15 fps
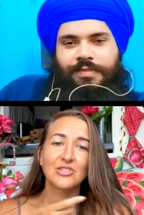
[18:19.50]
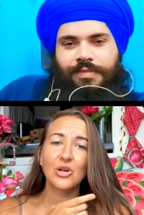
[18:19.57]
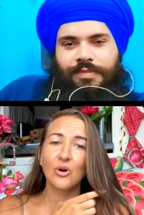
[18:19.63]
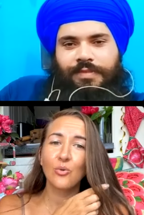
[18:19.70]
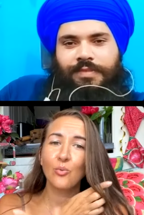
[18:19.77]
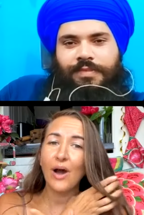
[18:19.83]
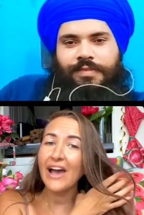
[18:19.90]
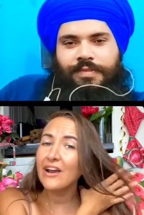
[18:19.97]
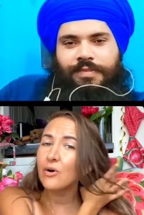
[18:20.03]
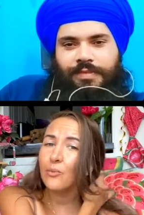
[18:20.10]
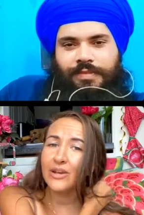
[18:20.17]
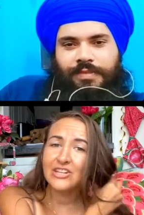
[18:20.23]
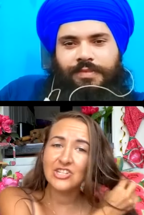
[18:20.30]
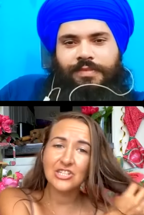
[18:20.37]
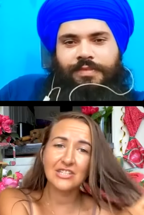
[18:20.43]
Speaker 1: So why don't
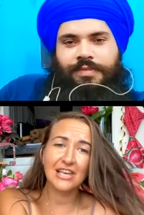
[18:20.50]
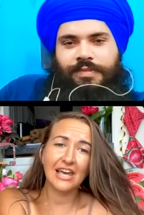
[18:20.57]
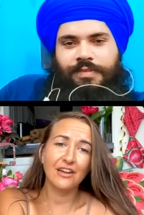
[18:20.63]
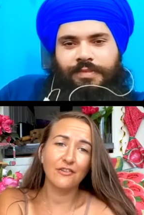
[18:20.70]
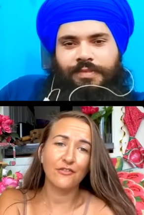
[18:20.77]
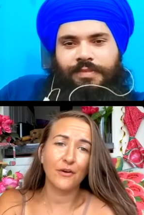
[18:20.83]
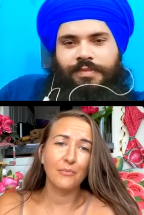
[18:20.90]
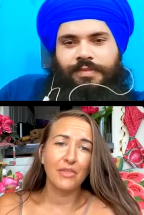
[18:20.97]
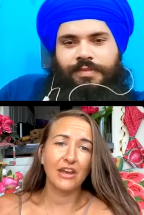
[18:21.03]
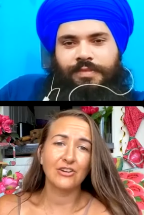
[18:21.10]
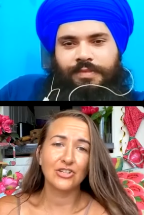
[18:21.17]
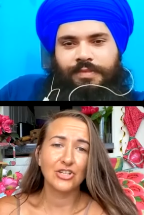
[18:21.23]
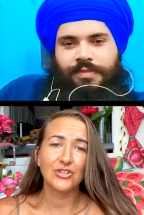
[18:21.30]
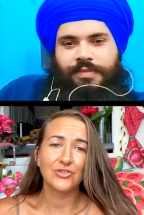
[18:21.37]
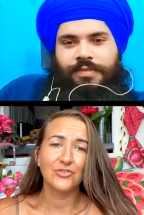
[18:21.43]
we just get it from there
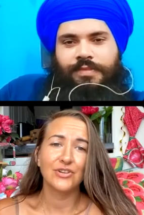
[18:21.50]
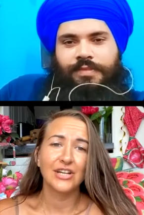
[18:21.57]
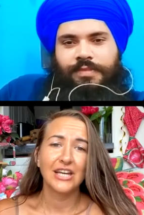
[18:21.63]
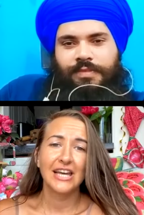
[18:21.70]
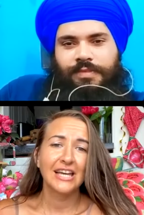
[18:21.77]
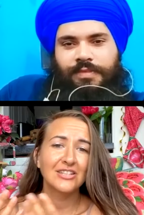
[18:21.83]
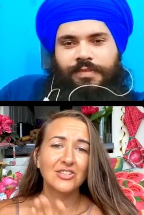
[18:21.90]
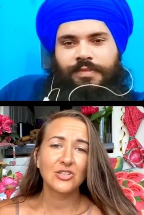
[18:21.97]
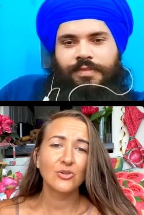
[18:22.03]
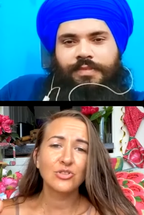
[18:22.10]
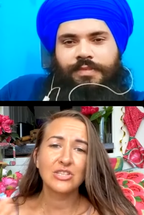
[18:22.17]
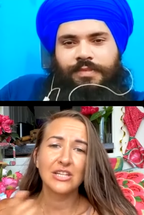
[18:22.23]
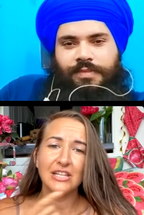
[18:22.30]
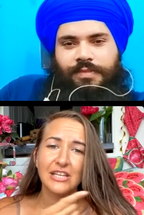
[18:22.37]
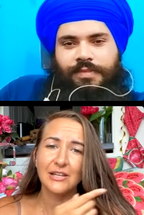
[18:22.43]
too? It's so
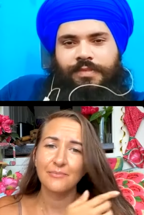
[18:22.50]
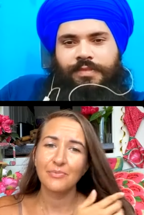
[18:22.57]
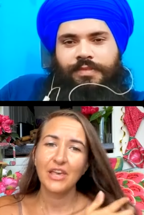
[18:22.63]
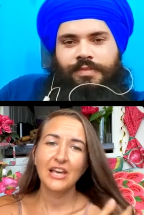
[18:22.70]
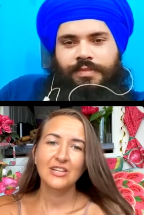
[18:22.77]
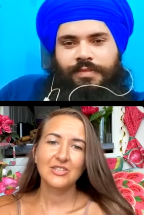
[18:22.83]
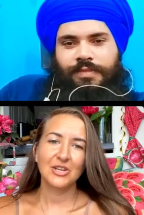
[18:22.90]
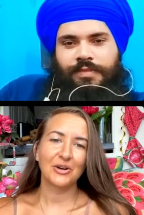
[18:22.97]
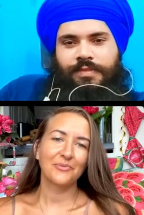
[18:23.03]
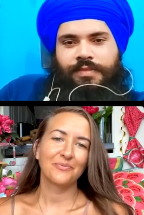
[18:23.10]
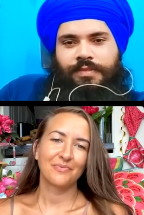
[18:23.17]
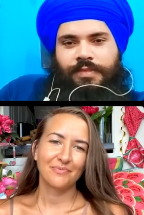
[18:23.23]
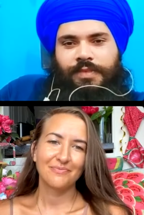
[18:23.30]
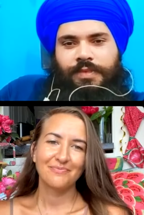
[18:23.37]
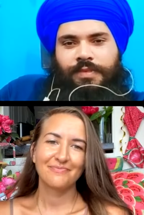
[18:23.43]
silly. So,
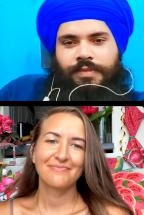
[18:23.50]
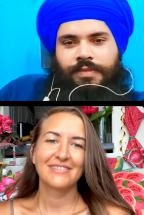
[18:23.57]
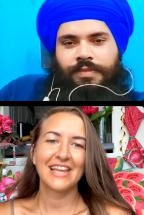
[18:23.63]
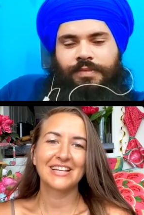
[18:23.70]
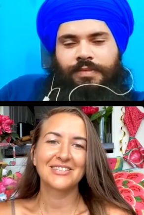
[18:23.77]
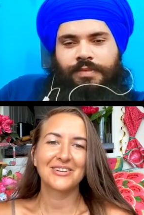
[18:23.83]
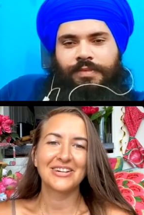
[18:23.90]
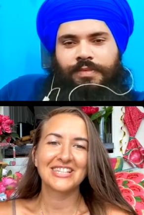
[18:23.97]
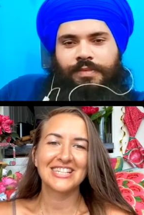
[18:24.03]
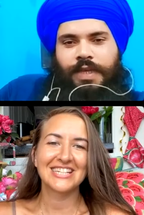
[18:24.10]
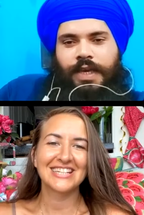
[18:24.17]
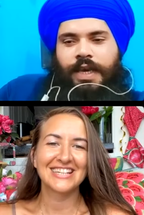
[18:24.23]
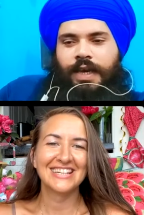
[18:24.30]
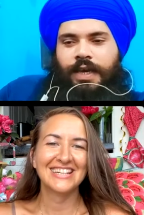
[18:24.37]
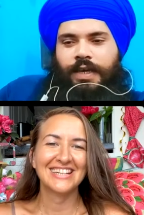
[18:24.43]
next question.
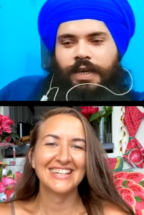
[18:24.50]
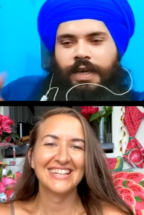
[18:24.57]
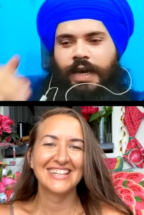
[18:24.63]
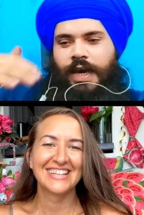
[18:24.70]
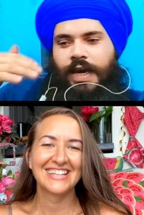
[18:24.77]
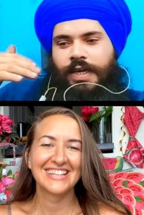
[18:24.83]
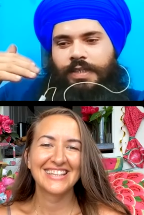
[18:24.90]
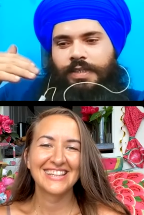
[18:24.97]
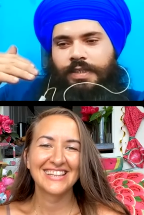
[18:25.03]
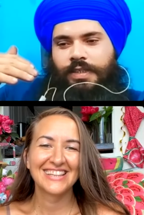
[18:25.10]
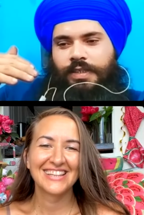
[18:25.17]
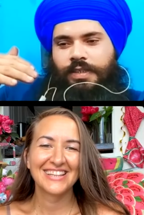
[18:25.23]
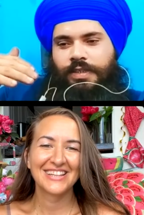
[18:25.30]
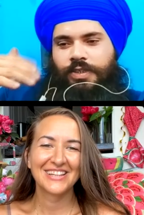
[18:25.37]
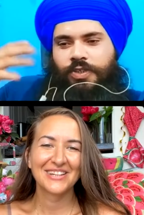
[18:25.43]
Speaker 2: And
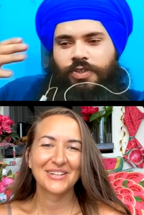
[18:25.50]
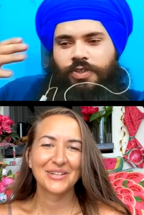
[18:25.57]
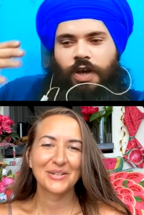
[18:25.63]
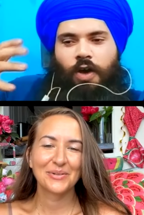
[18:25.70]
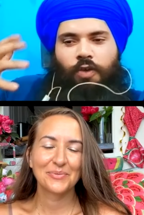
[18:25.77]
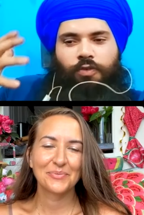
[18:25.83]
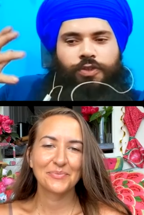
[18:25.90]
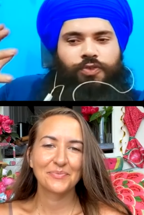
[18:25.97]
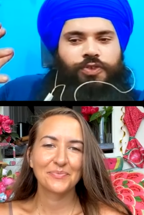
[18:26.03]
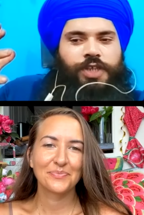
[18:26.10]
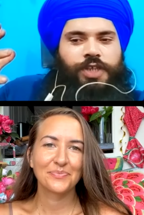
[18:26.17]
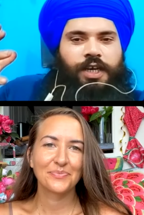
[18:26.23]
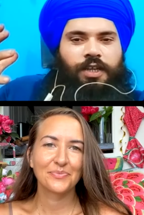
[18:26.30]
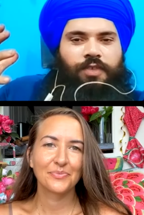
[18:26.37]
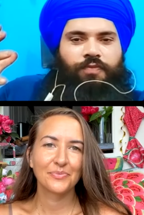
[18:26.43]
uh, sister, how
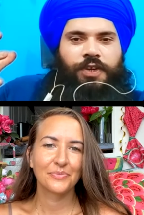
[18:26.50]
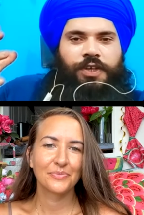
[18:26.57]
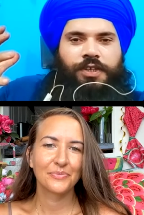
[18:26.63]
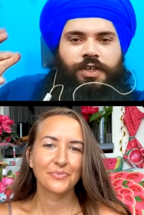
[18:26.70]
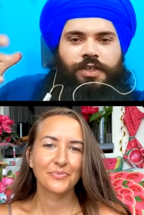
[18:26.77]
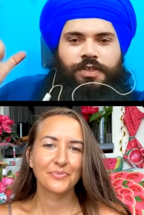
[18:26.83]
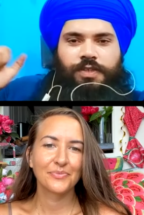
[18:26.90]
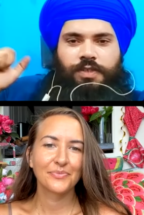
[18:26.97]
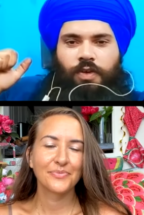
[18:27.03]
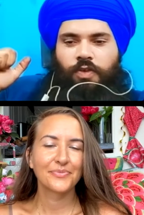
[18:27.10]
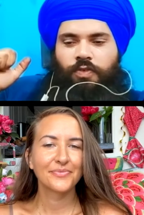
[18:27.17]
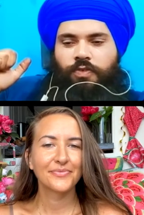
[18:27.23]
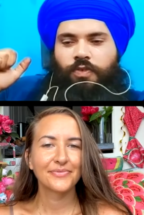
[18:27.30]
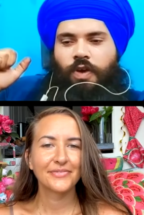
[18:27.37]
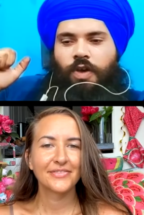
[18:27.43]
you tackle winters
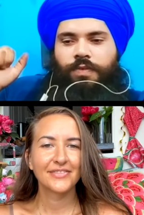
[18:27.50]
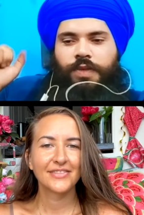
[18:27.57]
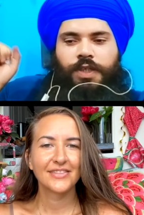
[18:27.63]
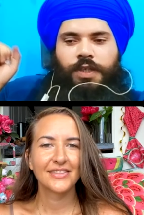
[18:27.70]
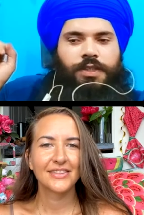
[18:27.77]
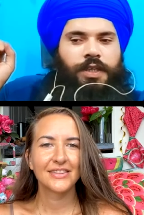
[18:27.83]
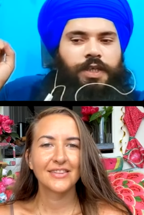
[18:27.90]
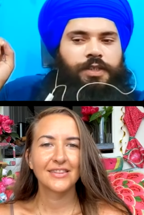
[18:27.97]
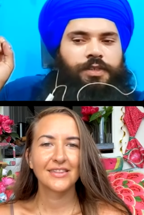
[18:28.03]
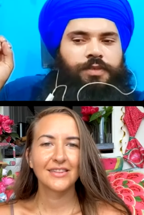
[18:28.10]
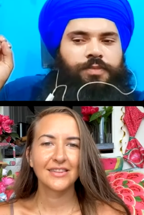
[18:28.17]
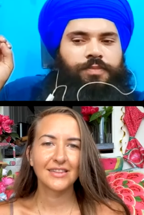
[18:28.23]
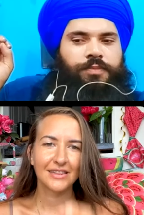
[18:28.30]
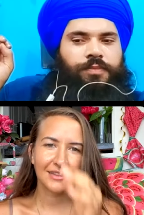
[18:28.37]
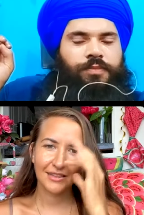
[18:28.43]
on raw vegan
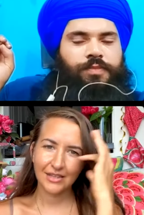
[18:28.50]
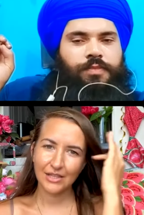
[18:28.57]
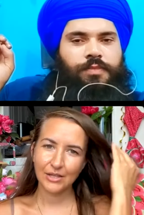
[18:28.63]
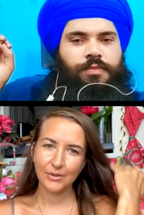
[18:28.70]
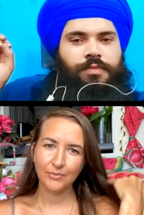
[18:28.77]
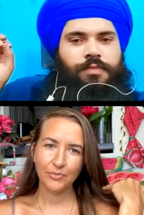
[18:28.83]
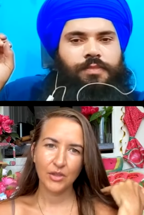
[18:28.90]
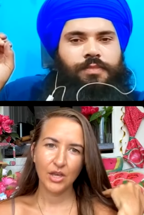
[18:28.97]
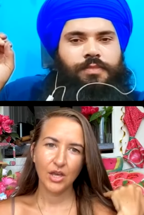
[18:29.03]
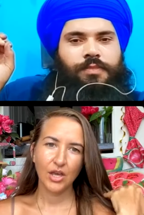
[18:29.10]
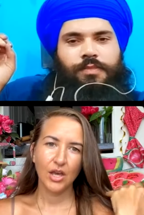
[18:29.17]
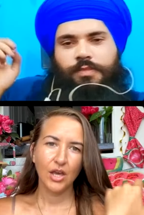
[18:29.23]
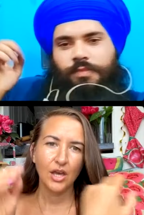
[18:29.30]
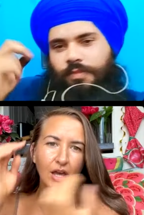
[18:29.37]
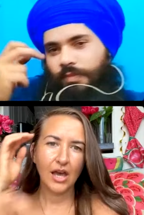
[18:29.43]
diet?
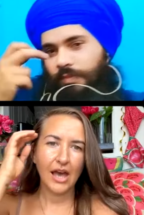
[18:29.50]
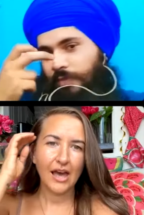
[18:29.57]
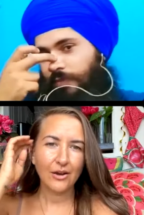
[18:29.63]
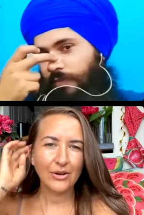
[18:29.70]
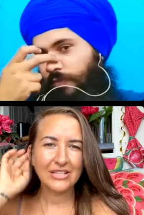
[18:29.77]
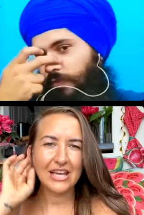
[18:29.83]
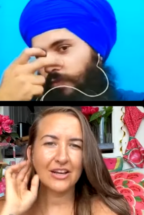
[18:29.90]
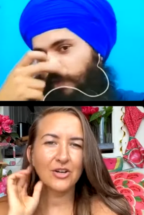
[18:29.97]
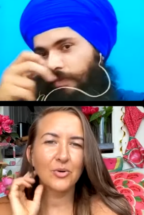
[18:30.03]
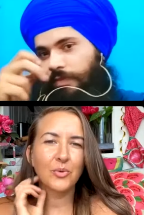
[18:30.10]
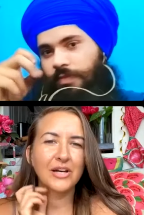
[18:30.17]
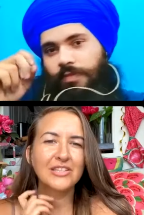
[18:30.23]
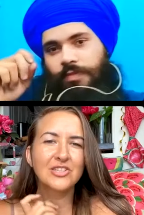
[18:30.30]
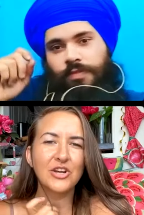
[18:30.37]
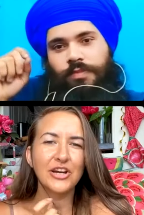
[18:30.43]
Speaker 1: How do I tackle
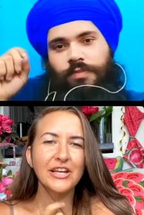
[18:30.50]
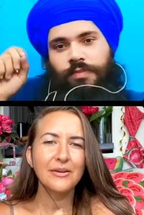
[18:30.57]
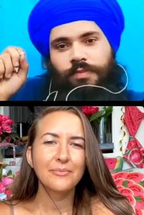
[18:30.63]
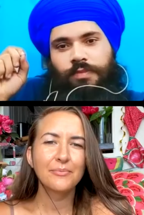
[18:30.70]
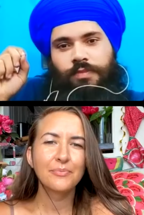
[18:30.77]
what? Sorry.